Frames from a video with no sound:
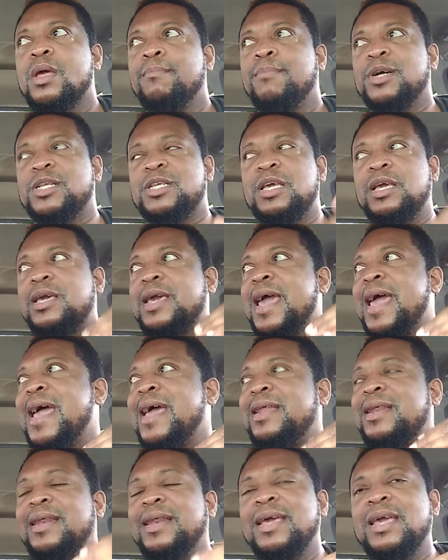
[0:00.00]
but he
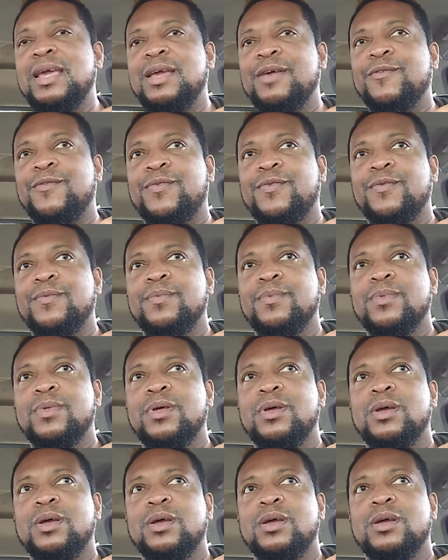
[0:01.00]
can't leave
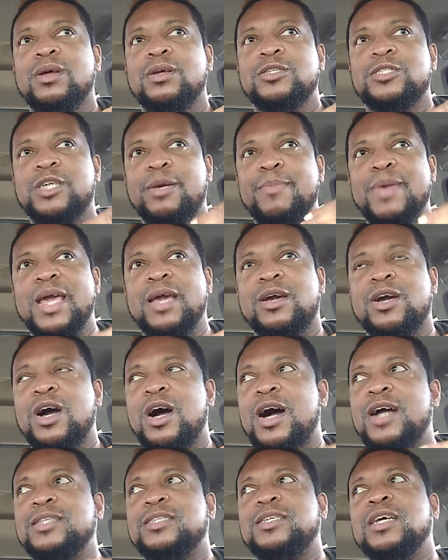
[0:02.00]
Jamaica
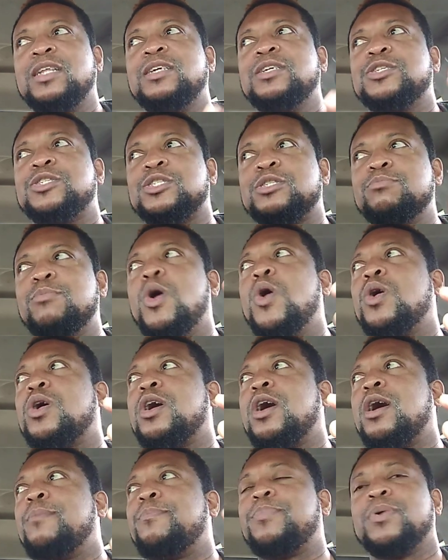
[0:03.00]
until he smoke
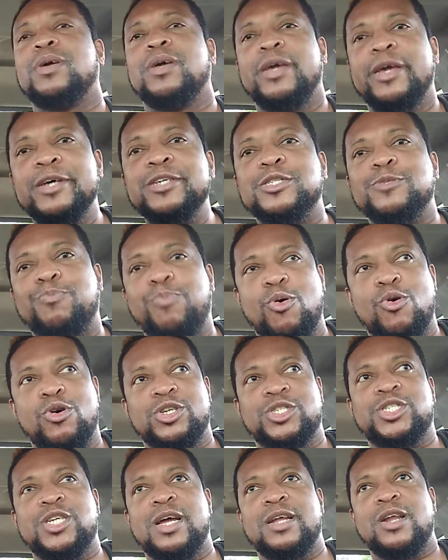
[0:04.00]
up his
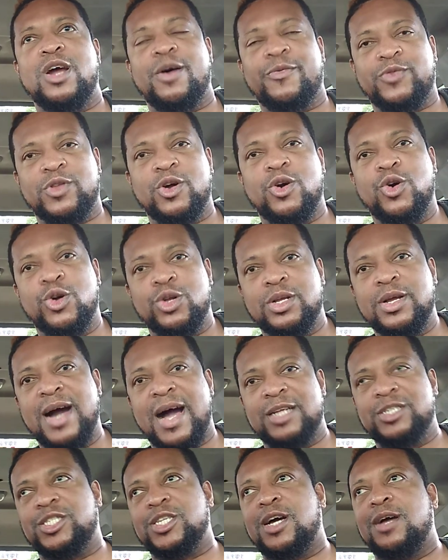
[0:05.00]
portion of the good
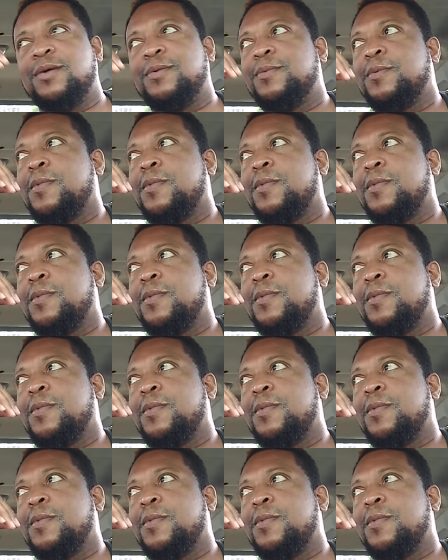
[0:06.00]
ganja.